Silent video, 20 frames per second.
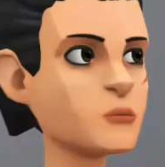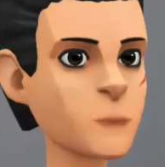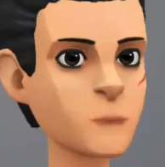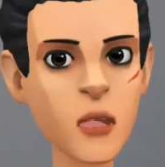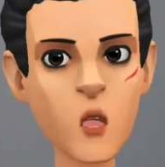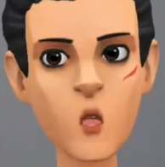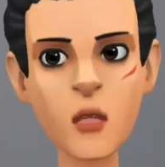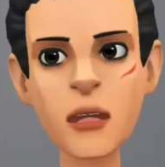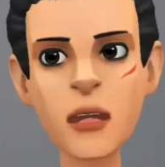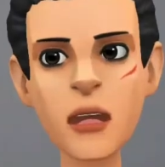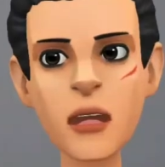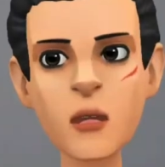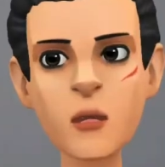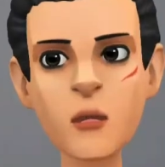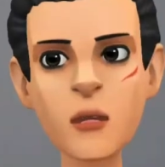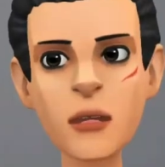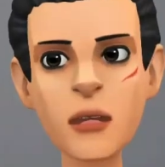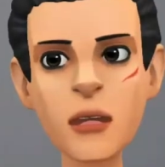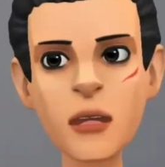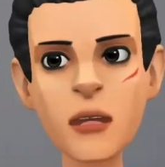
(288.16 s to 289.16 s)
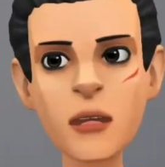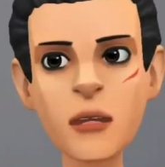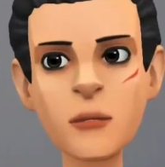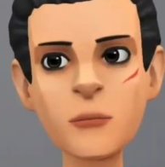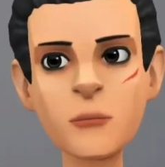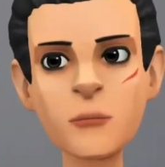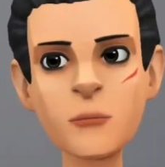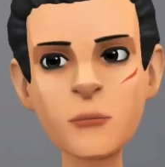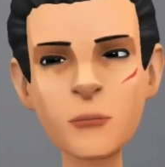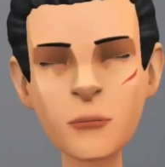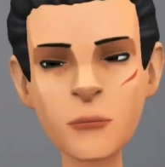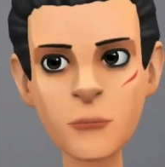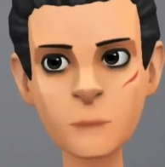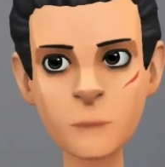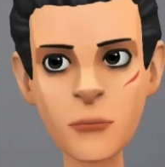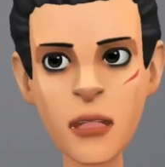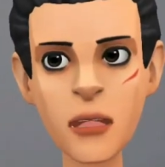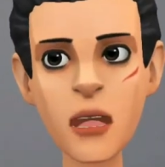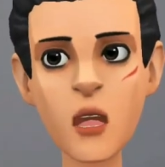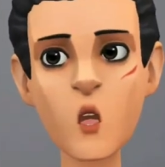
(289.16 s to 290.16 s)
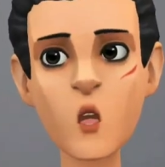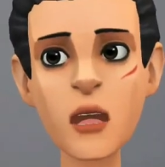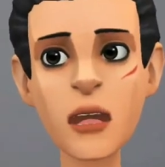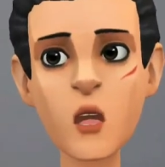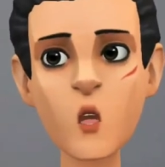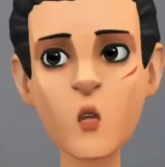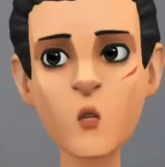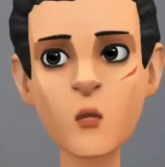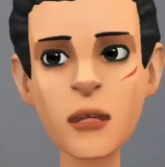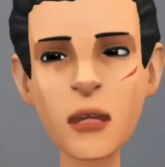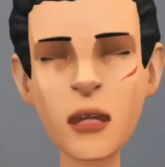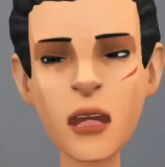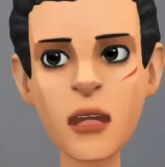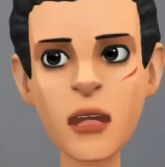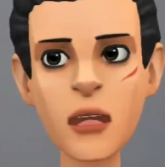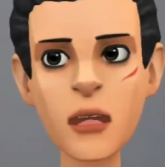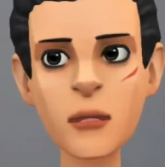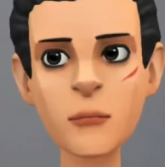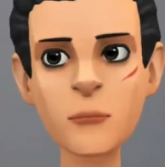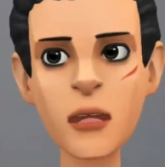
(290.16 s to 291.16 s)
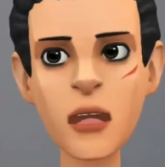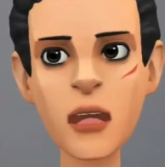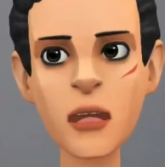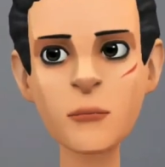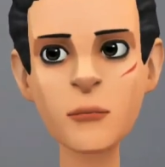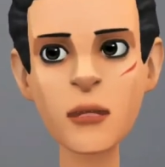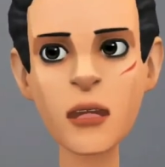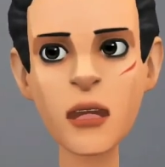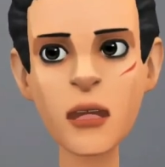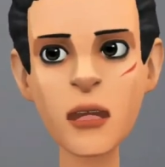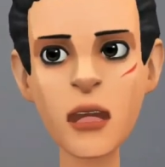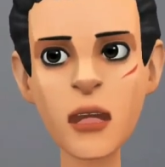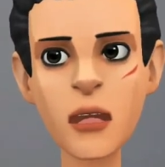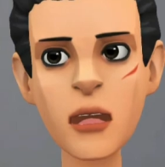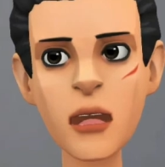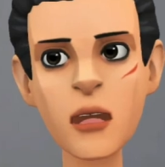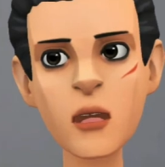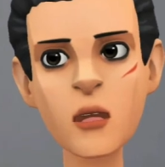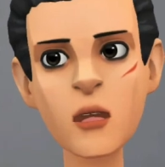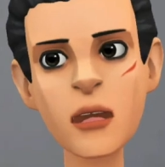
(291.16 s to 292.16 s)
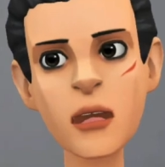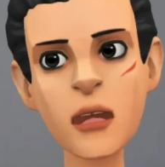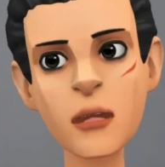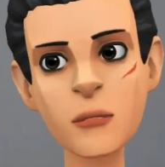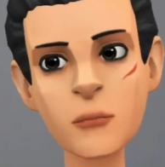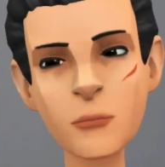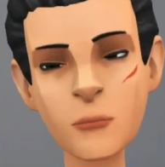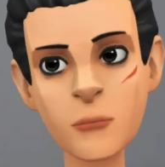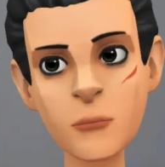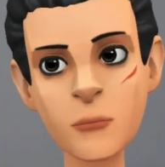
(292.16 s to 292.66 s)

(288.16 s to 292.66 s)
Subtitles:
Now I understand. But how to use signaling principle in e-learning?